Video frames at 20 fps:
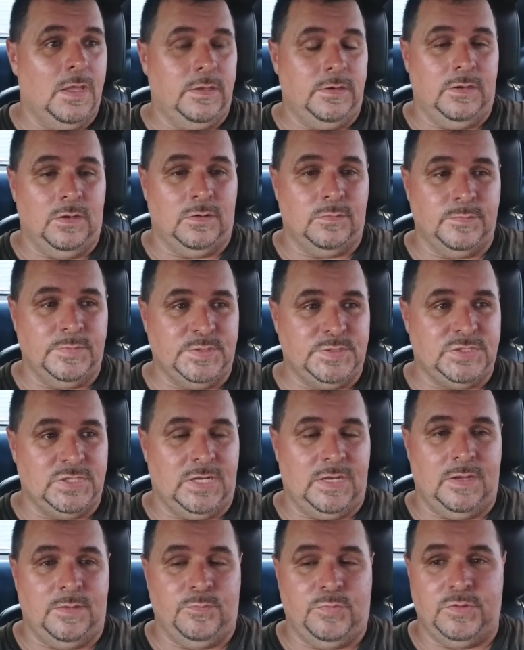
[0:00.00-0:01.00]
don't be
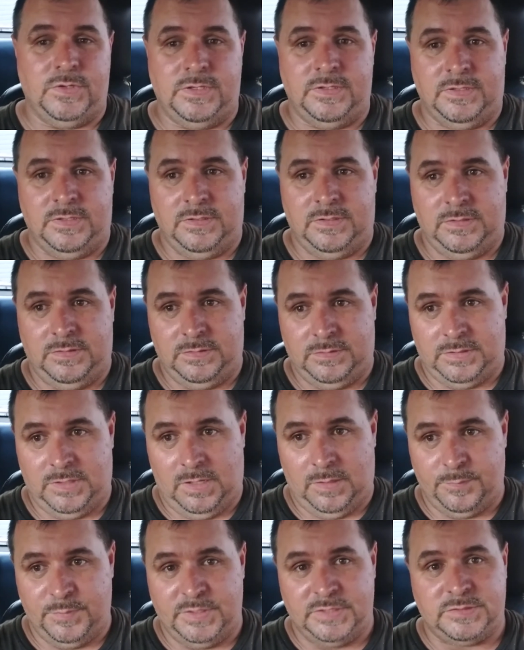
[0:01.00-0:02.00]
shy and put it in the
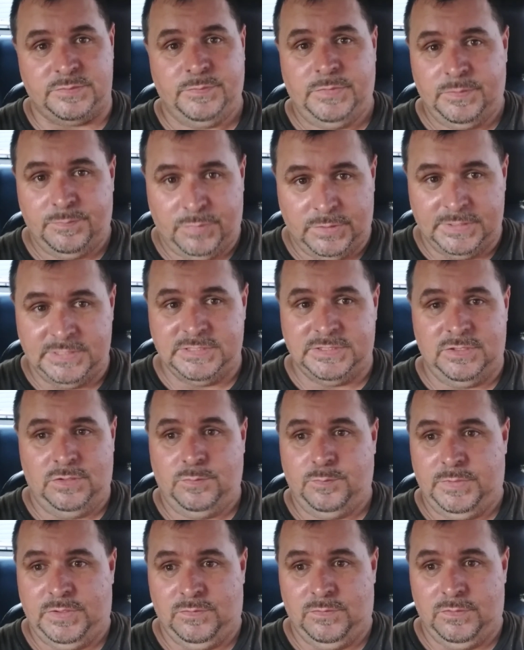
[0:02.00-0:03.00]
comments, but please
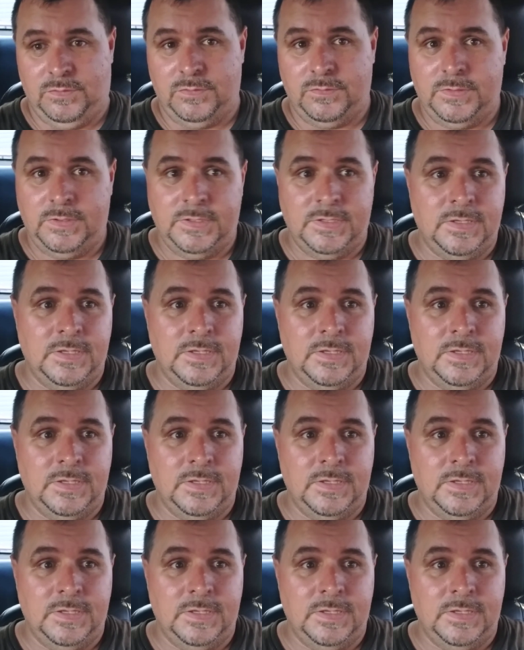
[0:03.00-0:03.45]
don't be rude.